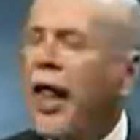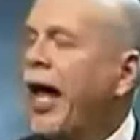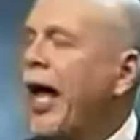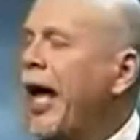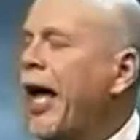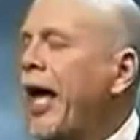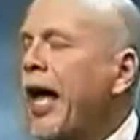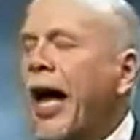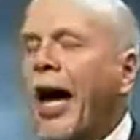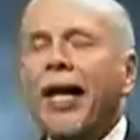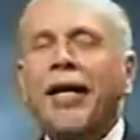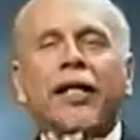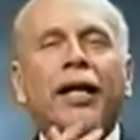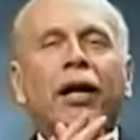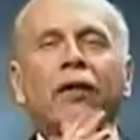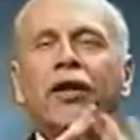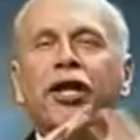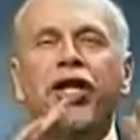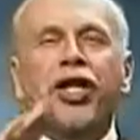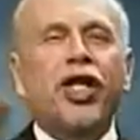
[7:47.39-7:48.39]
He has
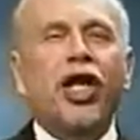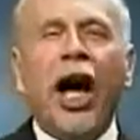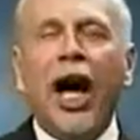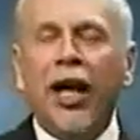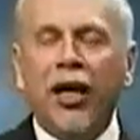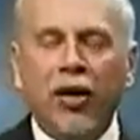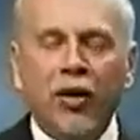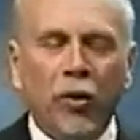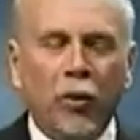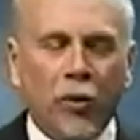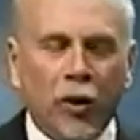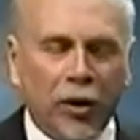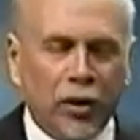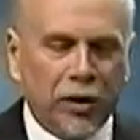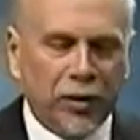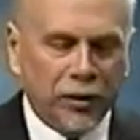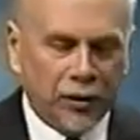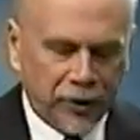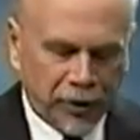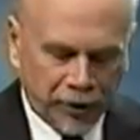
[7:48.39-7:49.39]
every shot in the
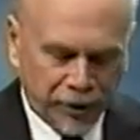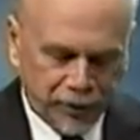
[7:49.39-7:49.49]
world.